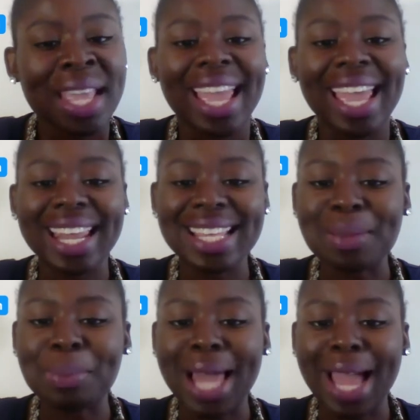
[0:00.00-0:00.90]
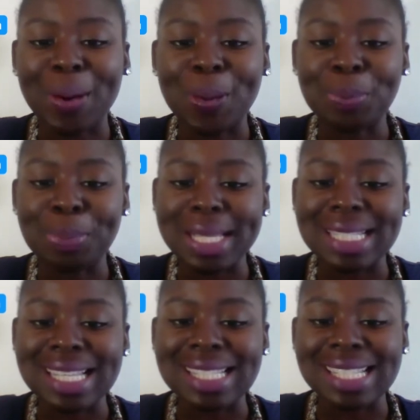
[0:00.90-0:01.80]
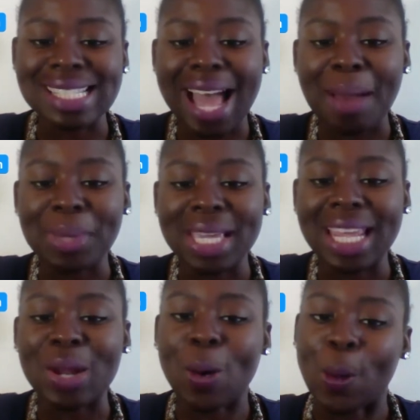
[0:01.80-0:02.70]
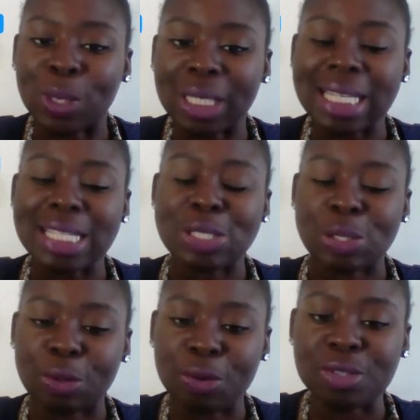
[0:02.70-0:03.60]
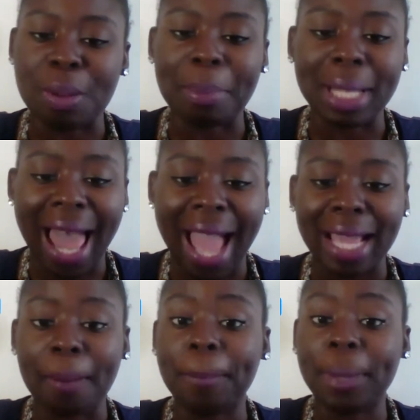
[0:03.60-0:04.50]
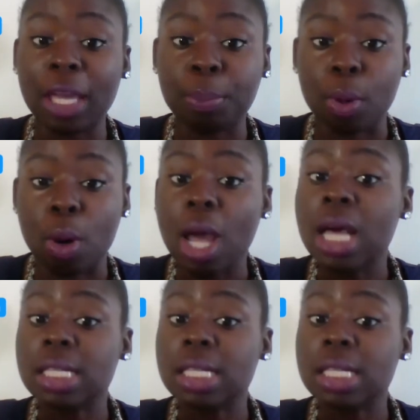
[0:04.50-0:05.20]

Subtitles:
it is a Black-owned business does not mean it only serves Black people.